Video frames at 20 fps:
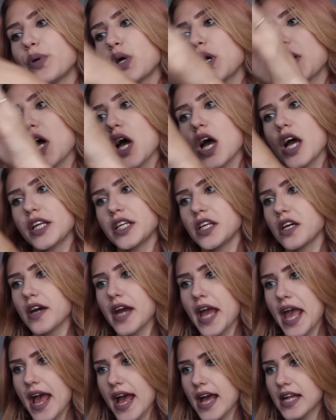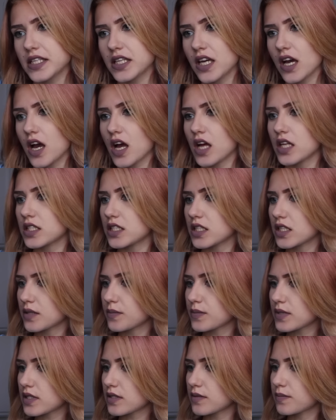Put on your hand
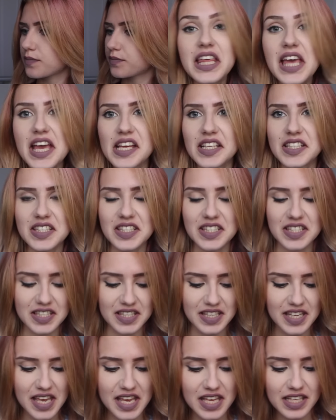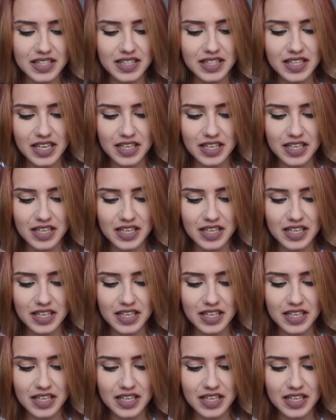condoms. This is